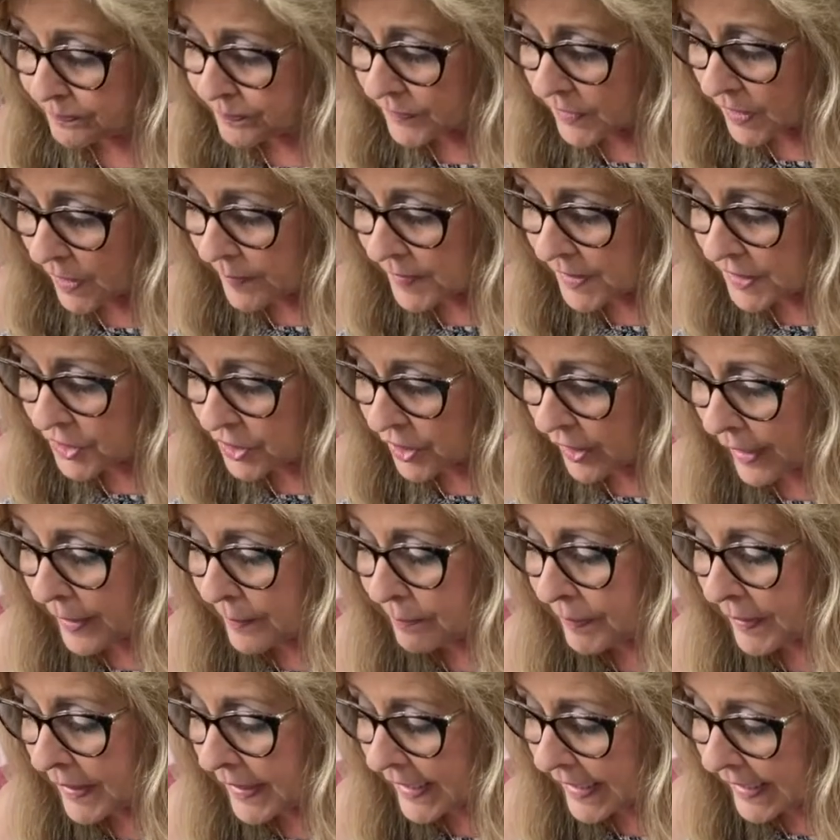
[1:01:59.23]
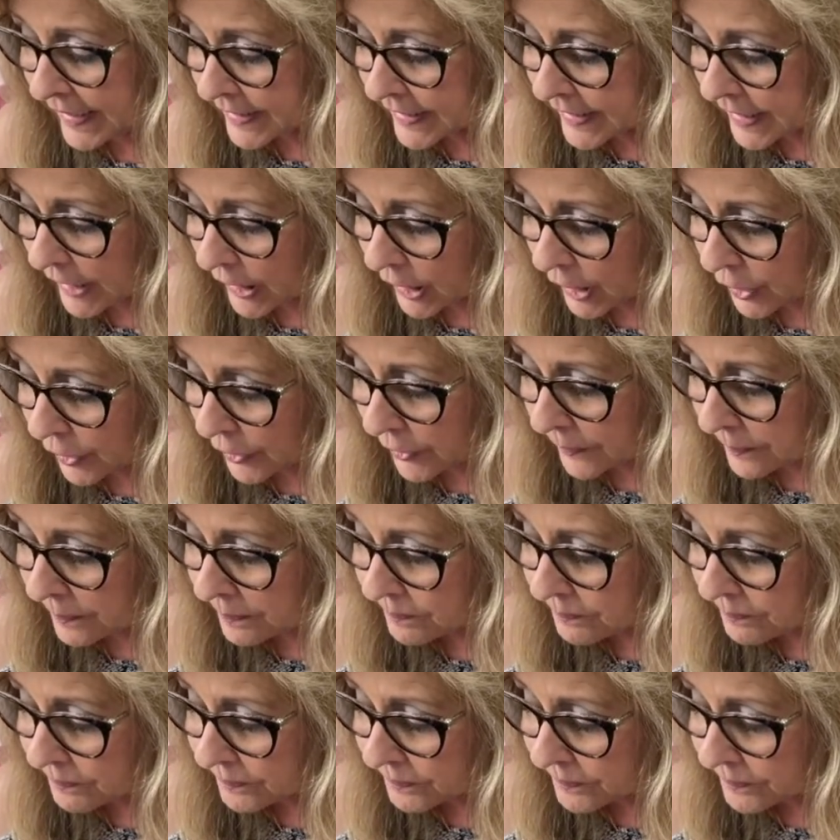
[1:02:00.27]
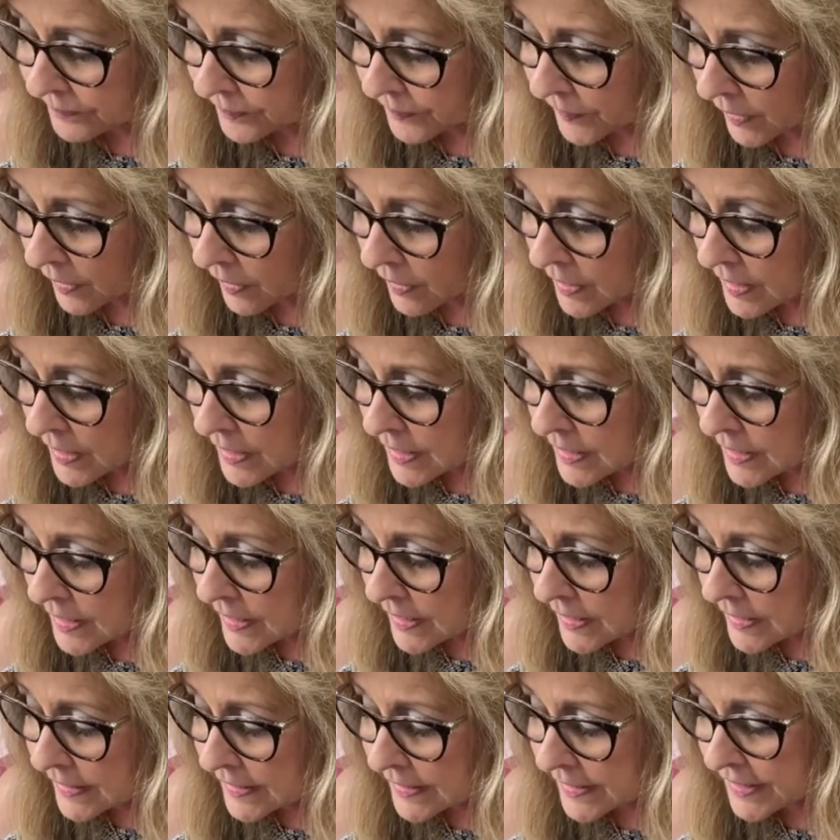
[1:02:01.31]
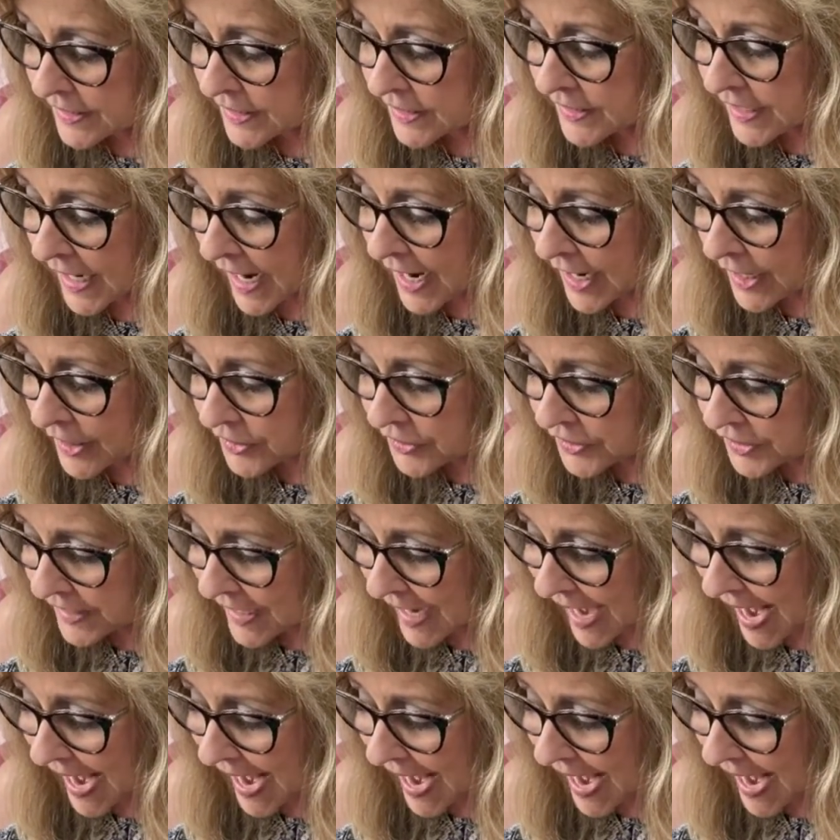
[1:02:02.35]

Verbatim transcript: let me type it in here, start